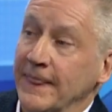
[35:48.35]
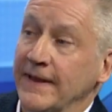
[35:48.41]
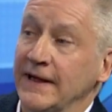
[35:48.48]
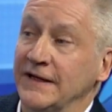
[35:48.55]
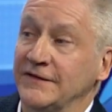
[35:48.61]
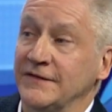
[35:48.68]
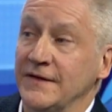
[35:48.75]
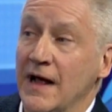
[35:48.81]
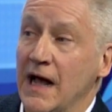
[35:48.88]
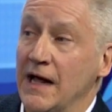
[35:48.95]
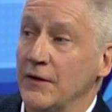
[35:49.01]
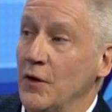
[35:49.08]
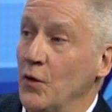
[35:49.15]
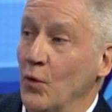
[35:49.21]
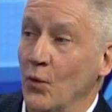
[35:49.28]
it's
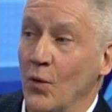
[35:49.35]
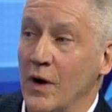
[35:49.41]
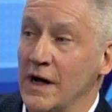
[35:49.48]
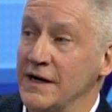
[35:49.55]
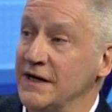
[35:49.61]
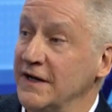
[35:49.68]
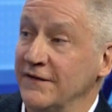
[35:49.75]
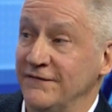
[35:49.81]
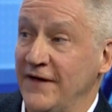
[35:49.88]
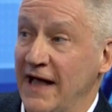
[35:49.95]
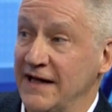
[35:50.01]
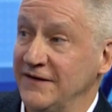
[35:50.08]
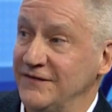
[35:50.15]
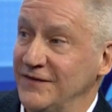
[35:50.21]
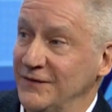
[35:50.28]
not one
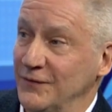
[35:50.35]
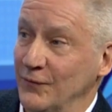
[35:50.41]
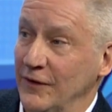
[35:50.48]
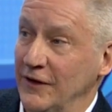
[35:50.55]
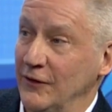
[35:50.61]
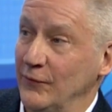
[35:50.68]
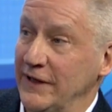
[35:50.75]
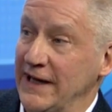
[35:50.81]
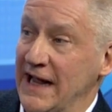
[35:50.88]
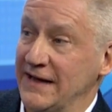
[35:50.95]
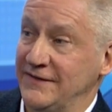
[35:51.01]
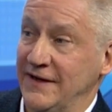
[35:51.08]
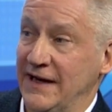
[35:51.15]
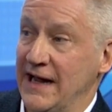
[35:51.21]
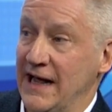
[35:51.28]
event where we get
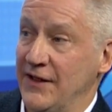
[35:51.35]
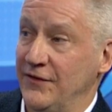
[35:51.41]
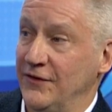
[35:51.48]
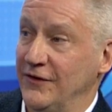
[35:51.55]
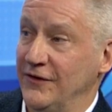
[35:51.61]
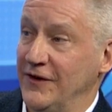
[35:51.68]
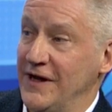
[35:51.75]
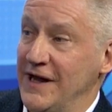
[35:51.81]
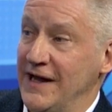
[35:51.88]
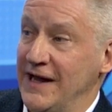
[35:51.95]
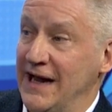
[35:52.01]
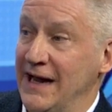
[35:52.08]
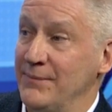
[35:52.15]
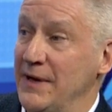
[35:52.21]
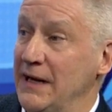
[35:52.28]
together
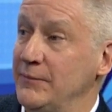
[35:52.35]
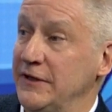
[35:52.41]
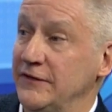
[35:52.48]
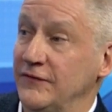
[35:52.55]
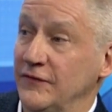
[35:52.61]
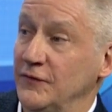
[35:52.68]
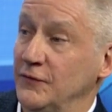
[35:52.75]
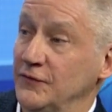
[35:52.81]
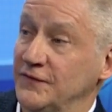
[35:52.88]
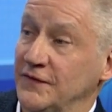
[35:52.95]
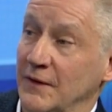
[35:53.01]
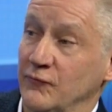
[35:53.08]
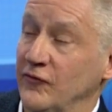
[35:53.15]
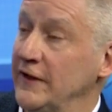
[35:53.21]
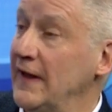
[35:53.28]
and maybe do
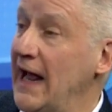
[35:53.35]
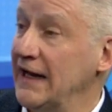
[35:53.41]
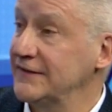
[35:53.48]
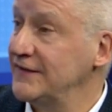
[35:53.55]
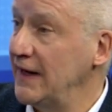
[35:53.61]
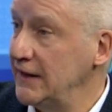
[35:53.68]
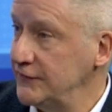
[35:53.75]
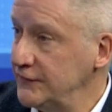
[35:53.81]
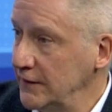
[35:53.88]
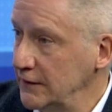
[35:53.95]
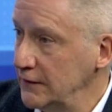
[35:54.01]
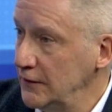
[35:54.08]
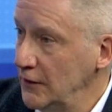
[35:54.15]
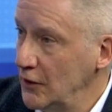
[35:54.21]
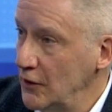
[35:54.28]
some
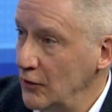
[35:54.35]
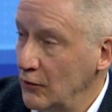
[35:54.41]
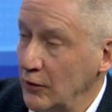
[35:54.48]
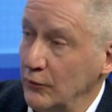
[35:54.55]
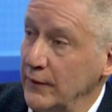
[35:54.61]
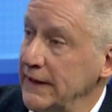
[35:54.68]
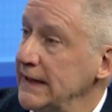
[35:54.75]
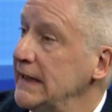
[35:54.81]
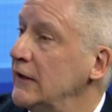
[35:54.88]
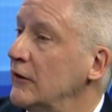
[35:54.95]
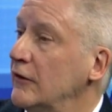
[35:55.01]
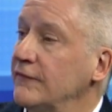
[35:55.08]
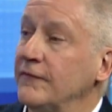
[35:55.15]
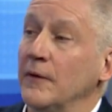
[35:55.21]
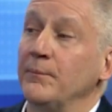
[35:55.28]
relaxation or we
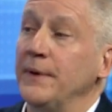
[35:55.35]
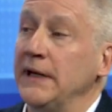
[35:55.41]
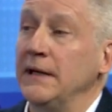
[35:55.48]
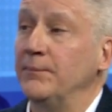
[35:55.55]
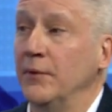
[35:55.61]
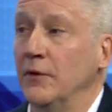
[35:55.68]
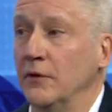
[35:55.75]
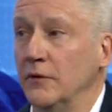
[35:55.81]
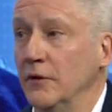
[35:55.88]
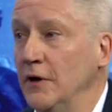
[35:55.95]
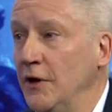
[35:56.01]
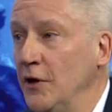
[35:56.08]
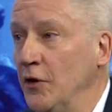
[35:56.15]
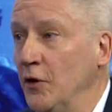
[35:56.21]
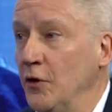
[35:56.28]
hear from people
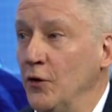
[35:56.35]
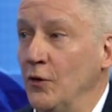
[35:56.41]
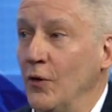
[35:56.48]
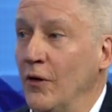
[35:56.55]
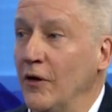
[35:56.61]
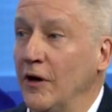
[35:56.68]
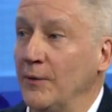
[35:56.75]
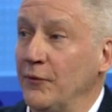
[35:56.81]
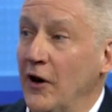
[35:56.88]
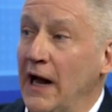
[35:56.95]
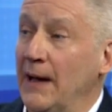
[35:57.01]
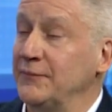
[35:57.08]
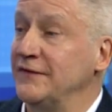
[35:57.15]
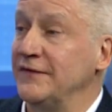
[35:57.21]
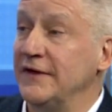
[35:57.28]
who are
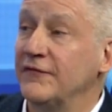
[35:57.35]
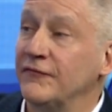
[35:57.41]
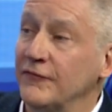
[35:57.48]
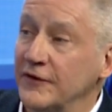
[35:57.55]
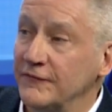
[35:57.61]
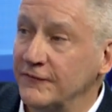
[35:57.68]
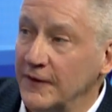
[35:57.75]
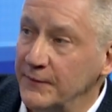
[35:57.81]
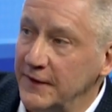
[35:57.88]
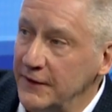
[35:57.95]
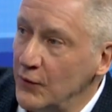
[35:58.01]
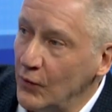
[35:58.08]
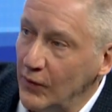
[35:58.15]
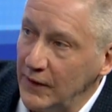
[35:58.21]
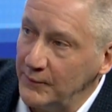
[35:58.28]
perhaps different from the
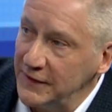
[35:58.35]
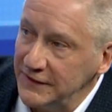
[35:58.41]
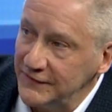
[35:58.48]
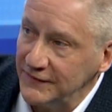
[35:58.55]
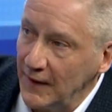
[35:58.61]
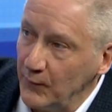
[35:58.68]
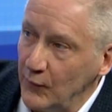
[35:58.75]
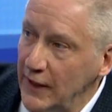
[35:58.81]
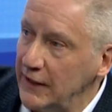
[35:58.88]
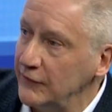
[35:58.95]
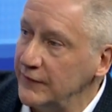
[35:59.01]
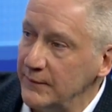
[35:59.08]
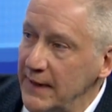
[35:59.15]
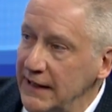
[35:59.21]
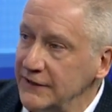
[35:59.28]
norm in some way or
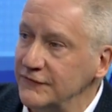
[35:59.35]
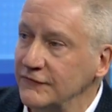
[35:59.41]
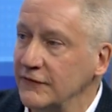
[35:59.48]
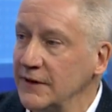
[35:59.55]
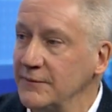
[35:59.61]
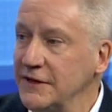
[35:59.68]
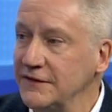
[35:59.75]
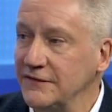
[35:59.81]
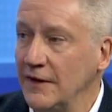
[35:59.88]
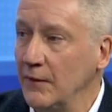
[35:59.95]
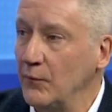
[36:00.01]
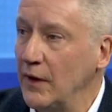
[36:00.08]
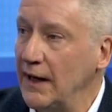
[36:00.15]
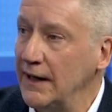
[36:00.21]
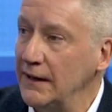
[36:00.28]
the mainstream in some
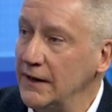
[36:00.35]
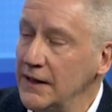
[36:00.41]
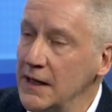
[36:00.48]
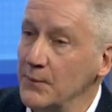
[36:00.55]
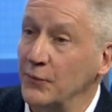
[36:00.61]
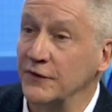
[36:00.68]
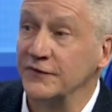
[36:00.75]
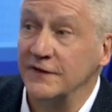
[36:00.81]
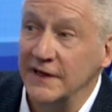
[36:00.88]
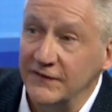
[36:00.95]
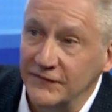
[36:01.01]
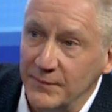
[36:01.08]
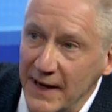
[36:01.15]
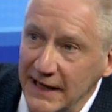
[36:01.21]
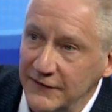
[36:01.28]
way,
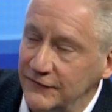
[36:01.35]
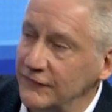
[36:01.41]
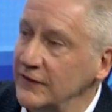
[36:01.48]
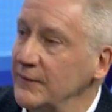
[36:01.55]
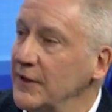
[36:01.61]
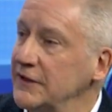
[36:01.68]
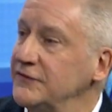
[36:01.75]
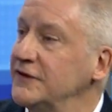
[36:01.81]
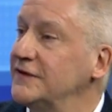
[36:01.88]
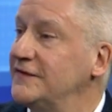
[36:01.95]
perceived mainstream, I should